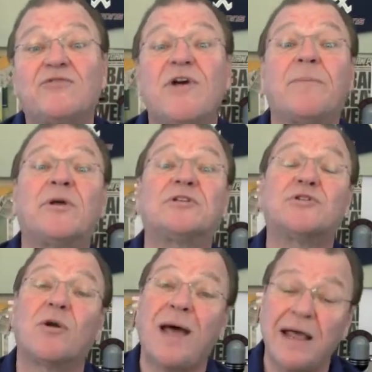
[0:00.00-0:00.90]
Tropical
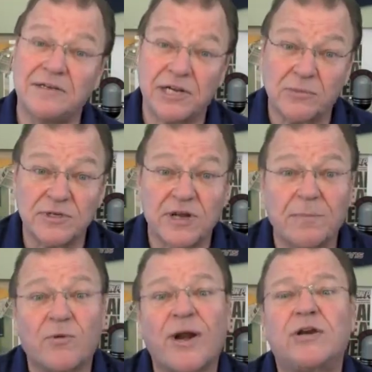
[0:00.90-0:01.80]
Storm Isaac was
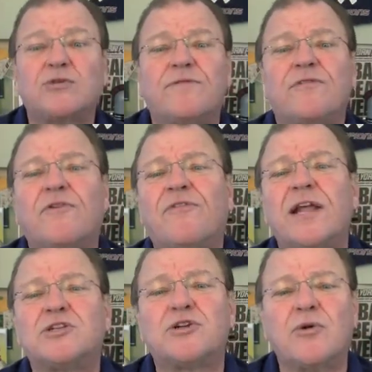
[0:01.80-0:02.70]
upgraded to a
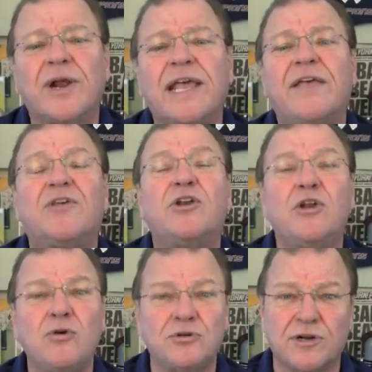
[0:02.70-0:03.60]
full-fledged hurricane, the
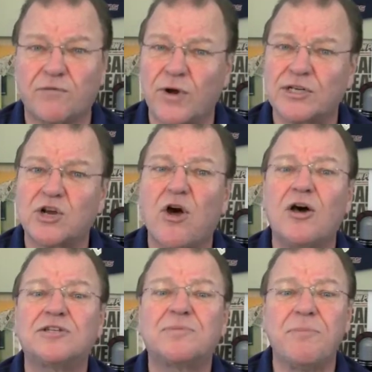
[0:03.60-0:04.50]
news of which
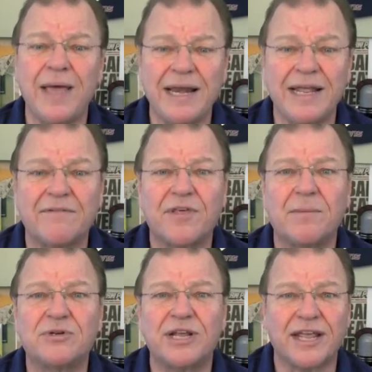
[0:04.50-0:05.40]
caused many of
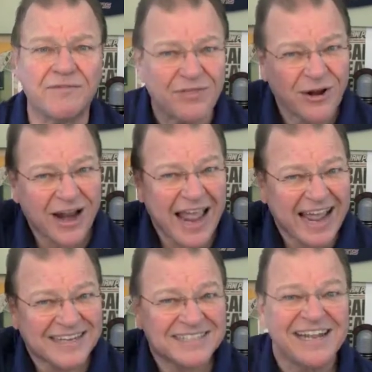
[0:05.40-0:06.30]
them to give their
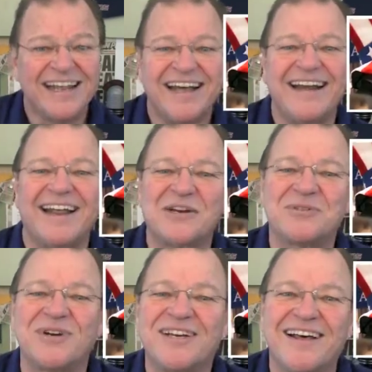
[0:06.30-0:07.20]
hats an
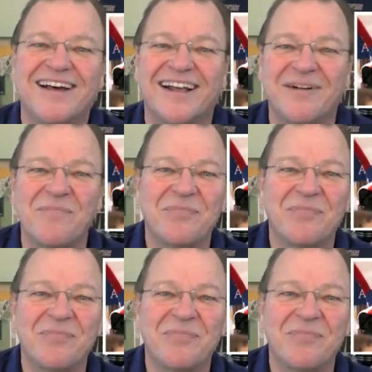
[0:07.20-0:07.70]
extra tug.